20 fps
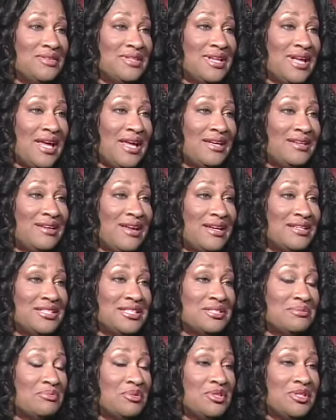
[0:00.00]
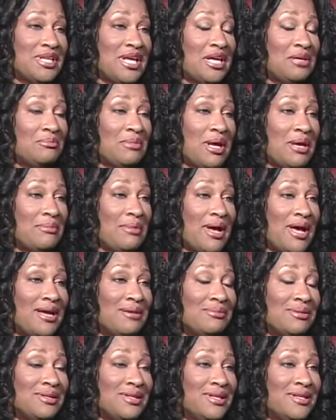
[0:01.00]
of the night, I just put down my
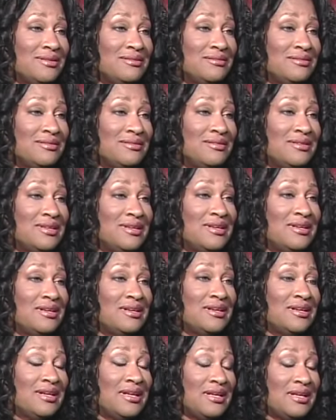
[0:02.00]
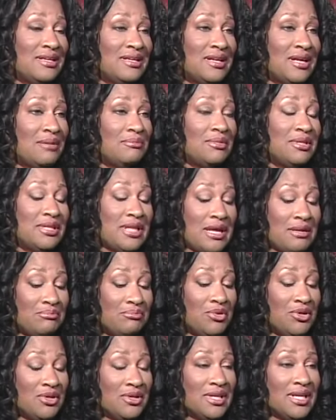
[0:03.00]
Bible and and I mean
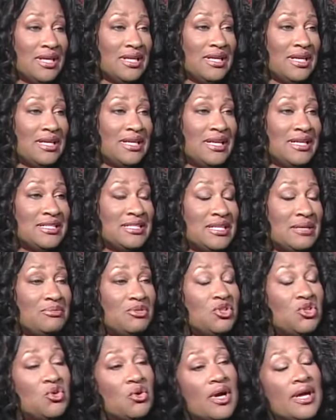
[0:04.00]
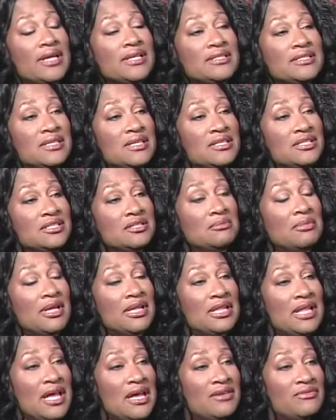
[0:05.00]
that book and, and accepted Christ into
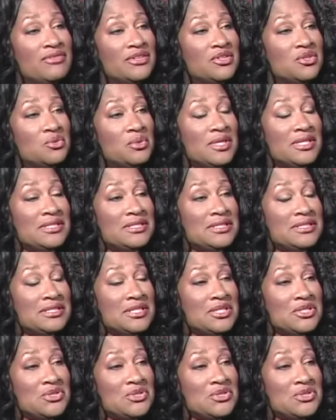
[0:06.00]
my life and the rest is